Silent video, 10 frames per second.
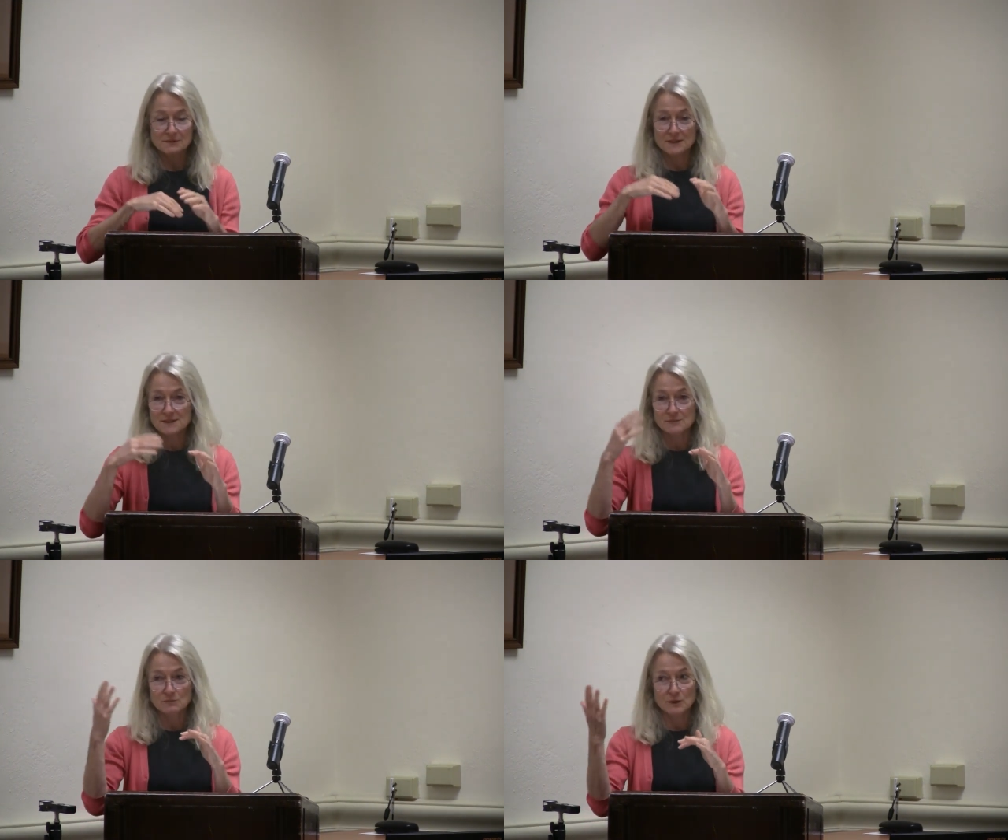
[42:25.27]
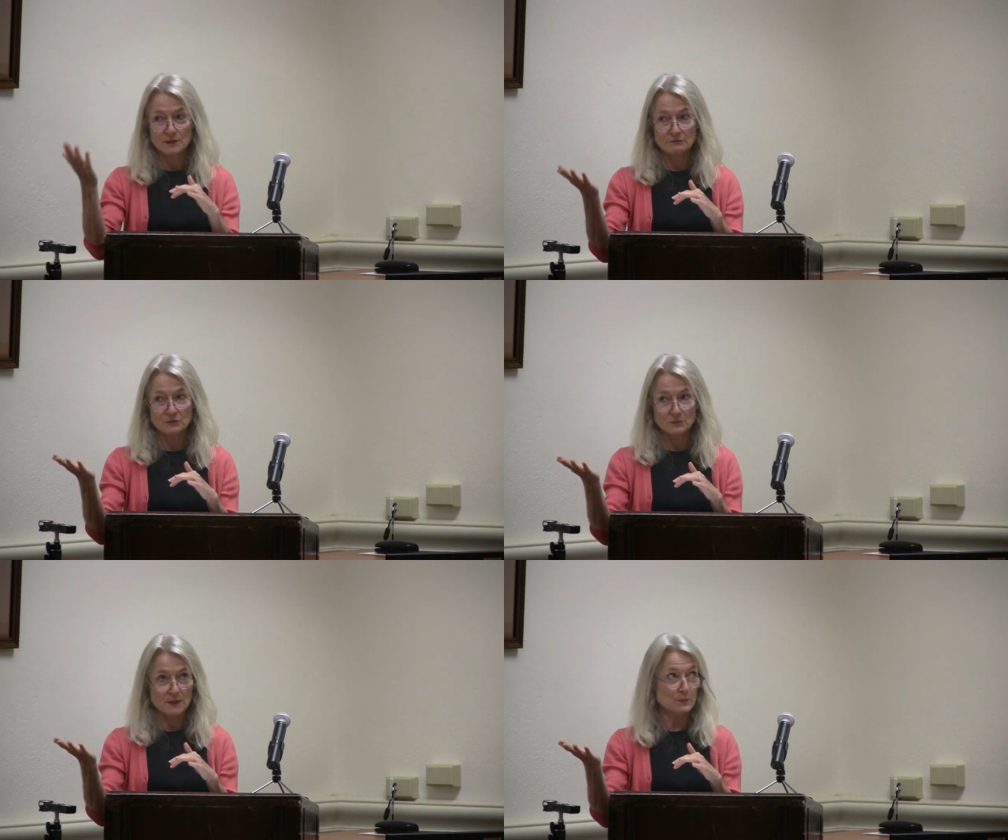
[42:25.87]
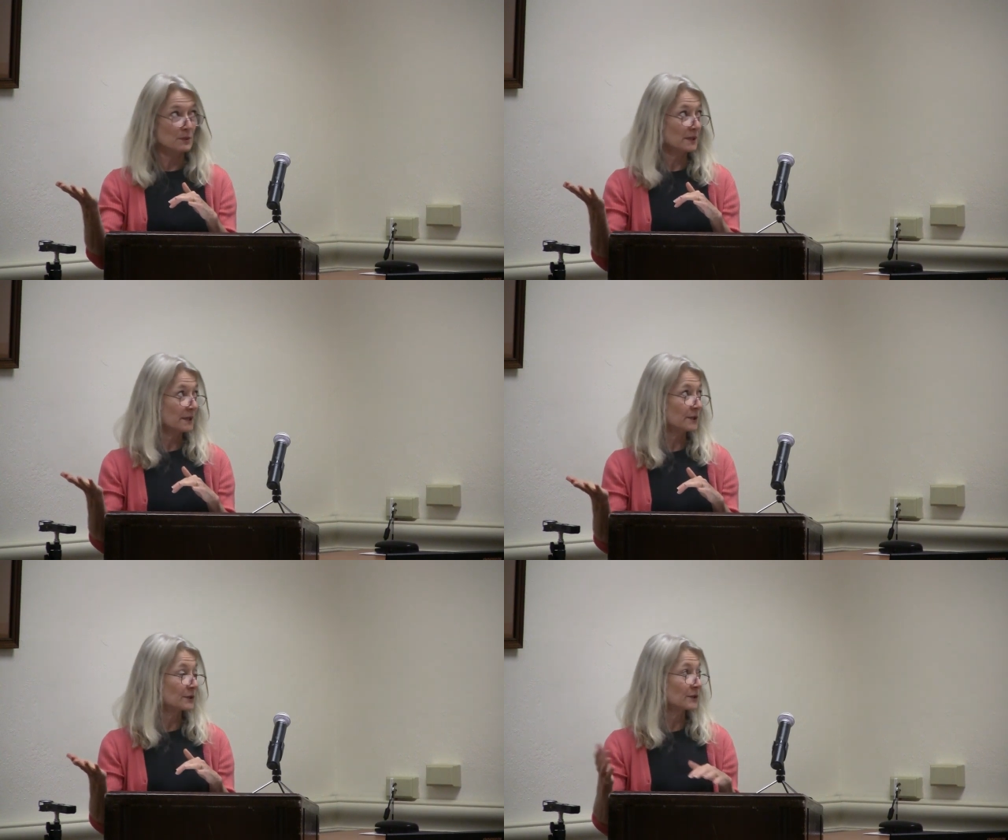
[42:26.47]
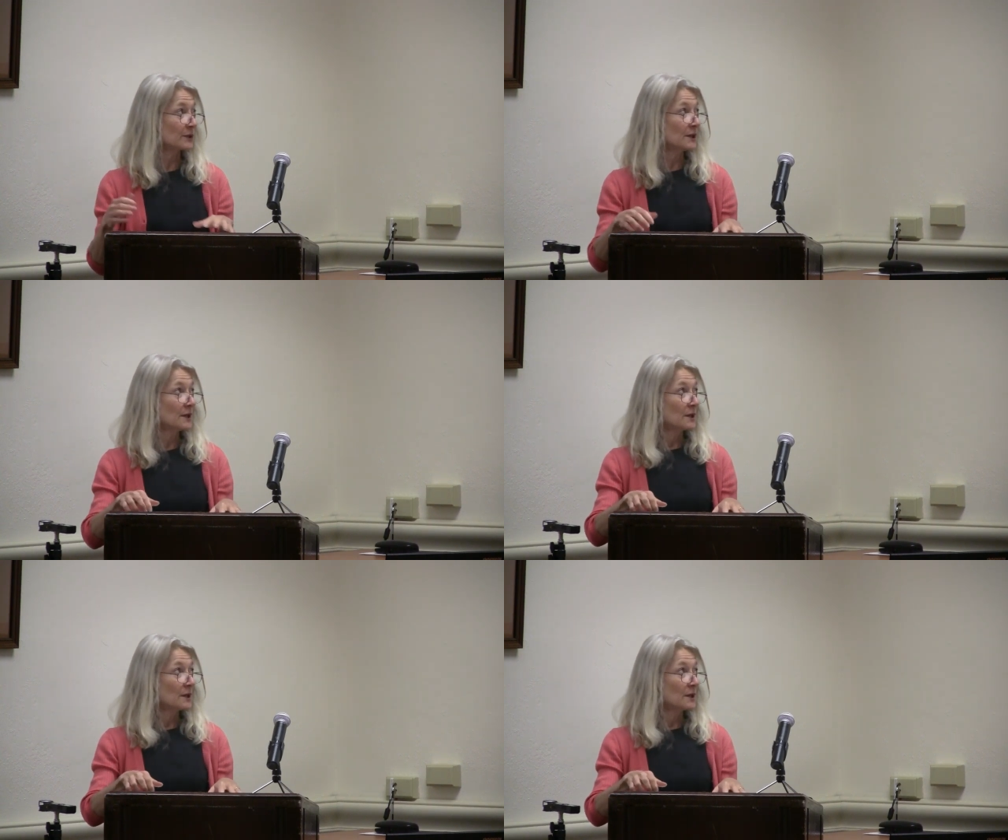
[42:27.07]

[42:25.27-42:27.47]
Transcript: You've got some wonderful people here